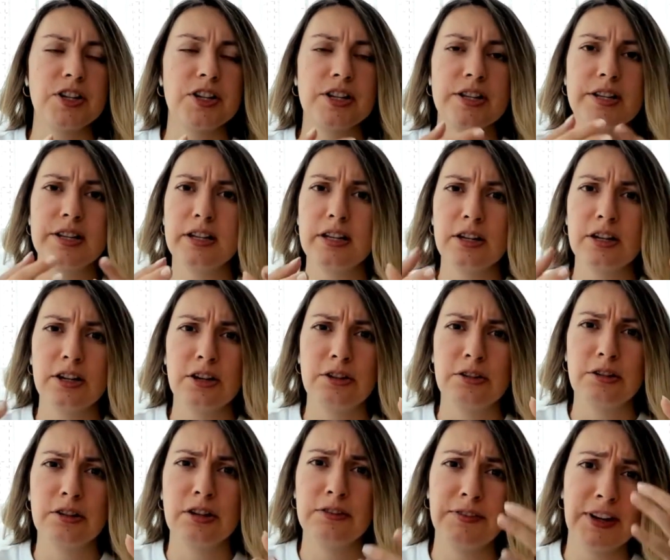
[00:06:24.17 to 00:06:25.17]
just,
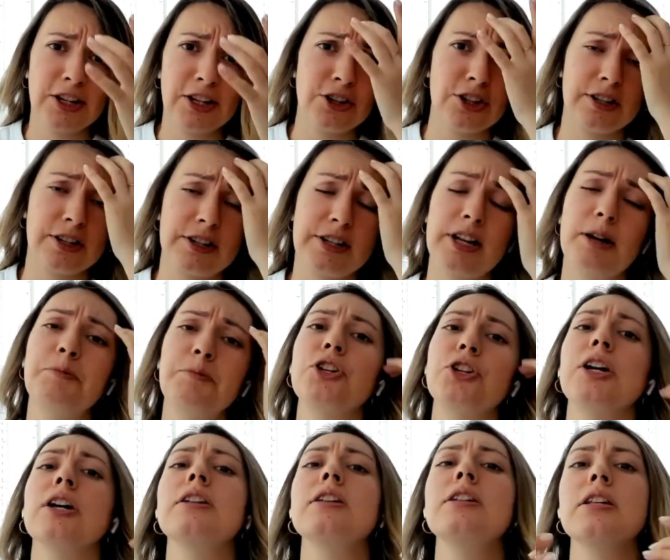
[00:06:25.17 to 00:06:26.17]
conventional
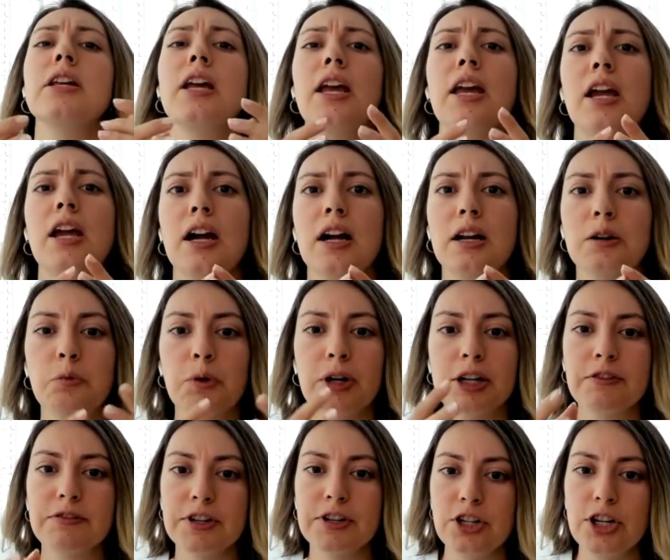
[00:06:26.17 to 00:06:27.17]
subjects. And
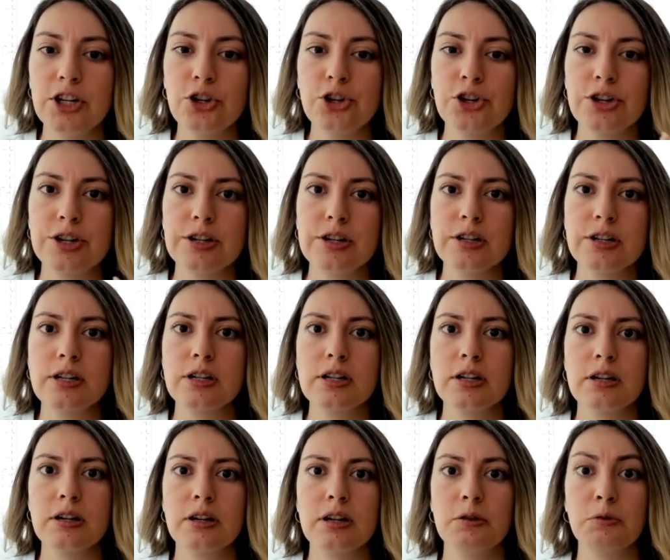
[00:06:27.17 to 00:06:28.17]
one of the teachers
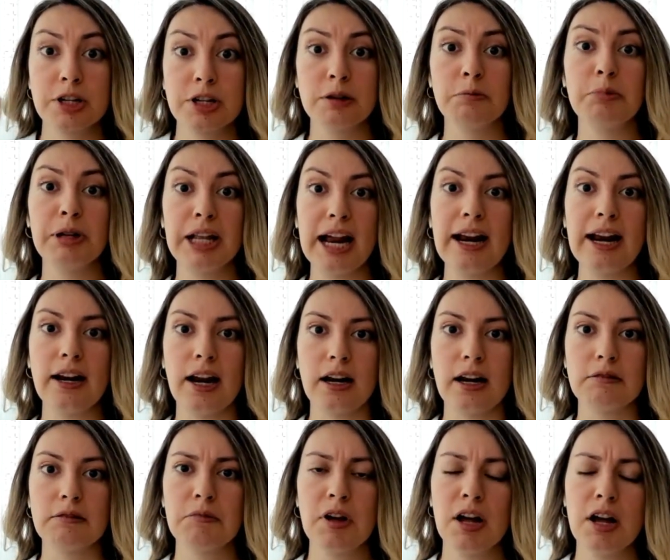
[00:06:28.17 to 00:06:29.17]
was
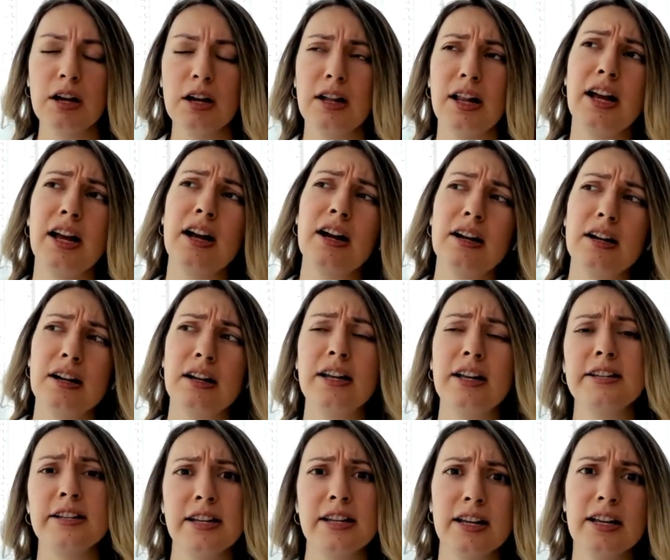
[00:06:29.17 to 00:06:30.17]
complaining, like,
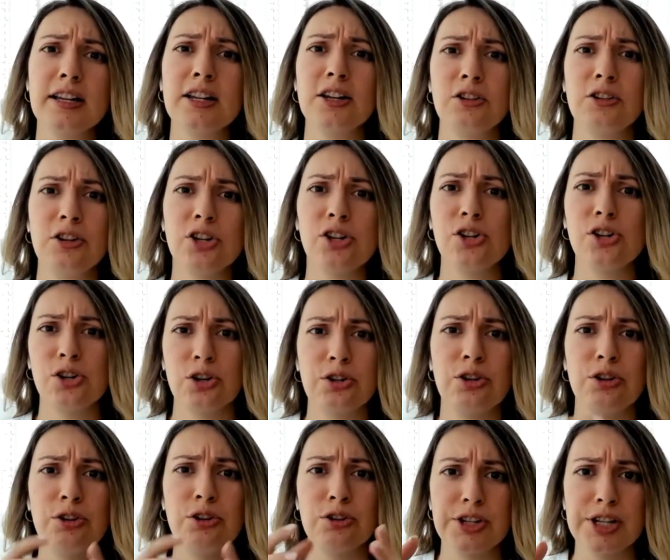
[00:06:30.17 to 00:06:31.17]
listen, you need to talk
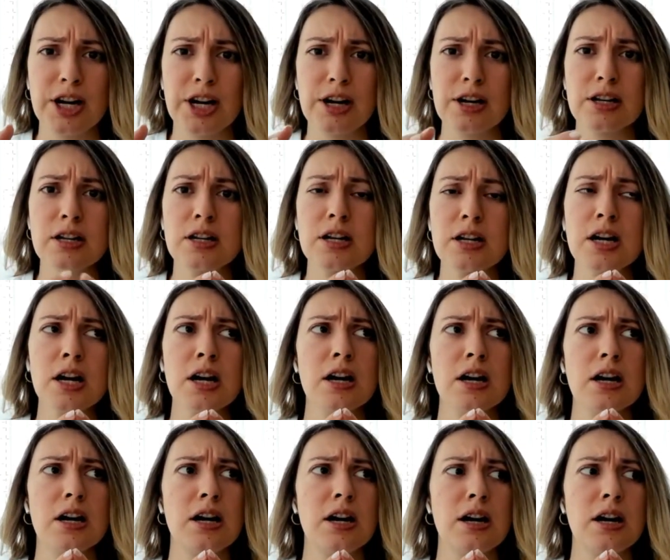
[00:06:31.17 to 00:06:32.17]
to your son.
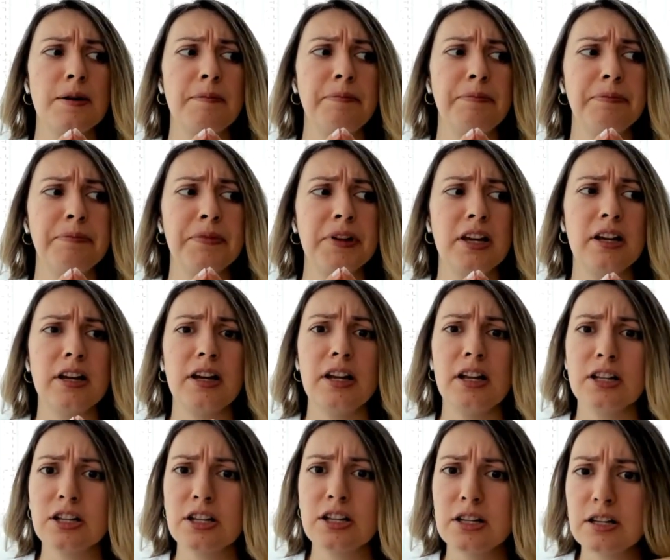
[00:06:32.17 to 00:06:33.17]
He
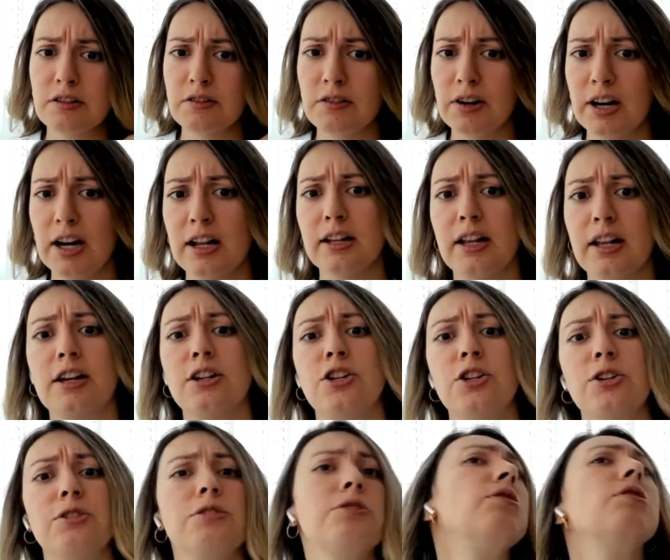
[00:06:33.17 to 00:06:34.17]
needs really like
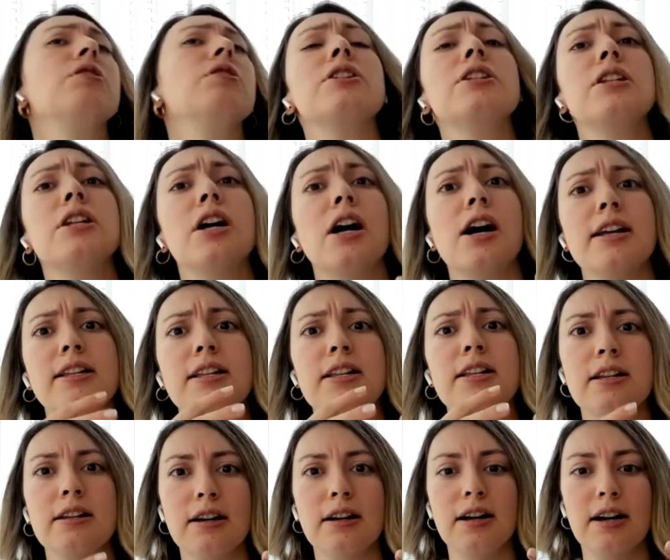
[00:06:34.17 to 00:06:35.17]
to start,